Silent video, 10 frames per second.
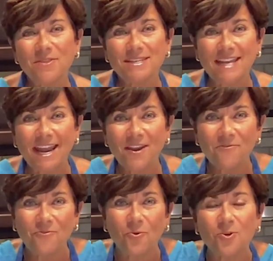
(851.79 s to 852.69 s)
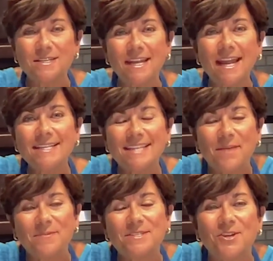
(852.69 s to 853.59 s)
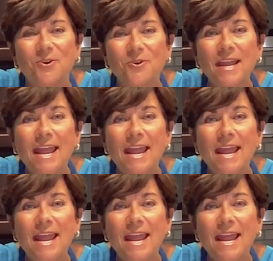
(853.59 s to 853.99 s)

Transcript: of the day for today's episode